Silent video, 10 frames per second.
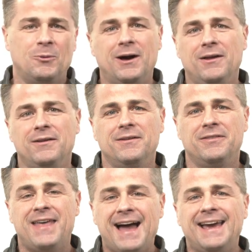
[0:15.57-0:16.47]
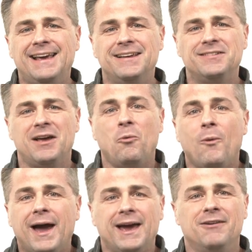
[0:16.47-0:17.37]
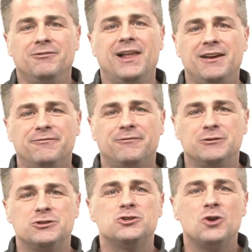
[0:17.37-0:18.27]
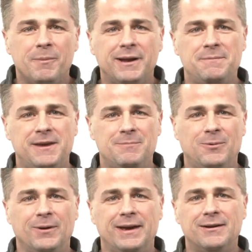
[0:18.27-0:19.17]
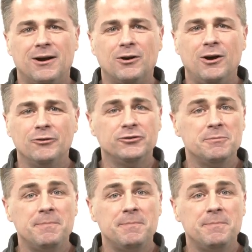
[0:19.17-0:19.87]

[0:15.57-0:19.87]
Well, that is a way of life for so many people in our culture,